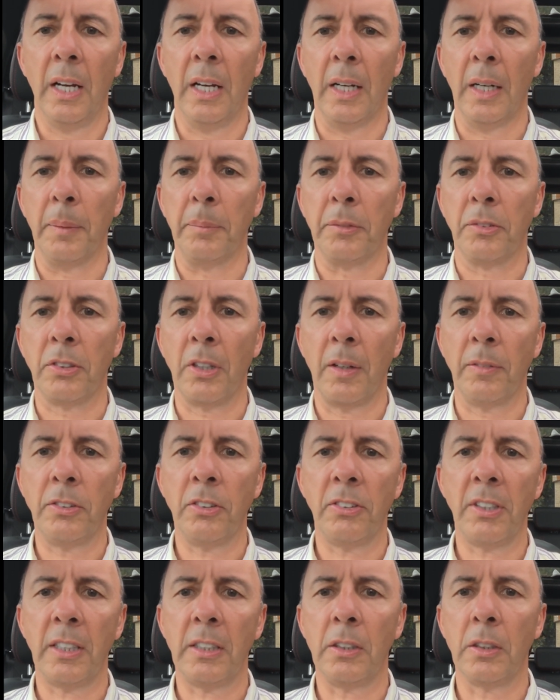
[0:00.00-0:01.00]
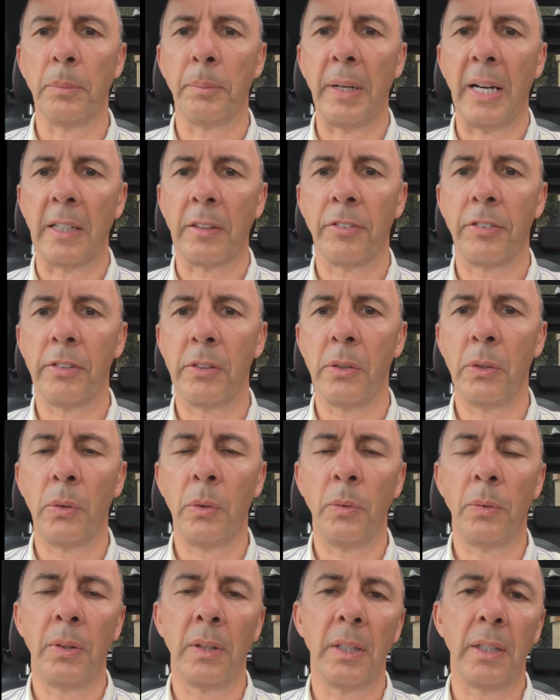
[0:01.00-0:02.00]
So I've just had a look back
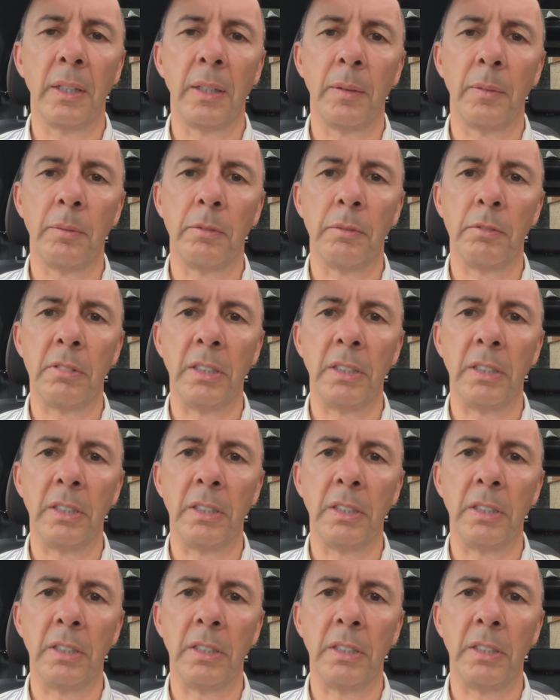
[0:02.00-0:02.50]
through the